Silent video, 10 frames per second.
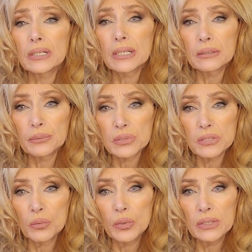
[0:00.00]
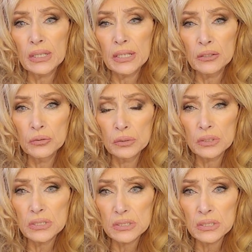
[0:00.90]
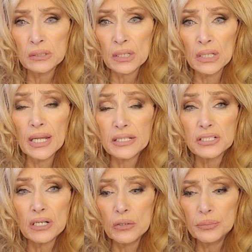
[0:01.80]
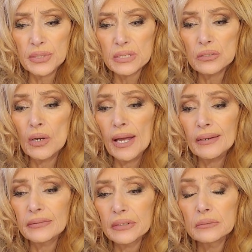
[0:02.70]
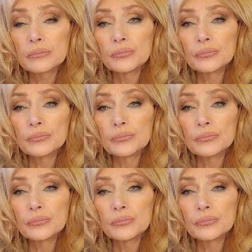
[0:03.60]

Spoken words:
It was the Whitney Houston collection. I hope they still have it.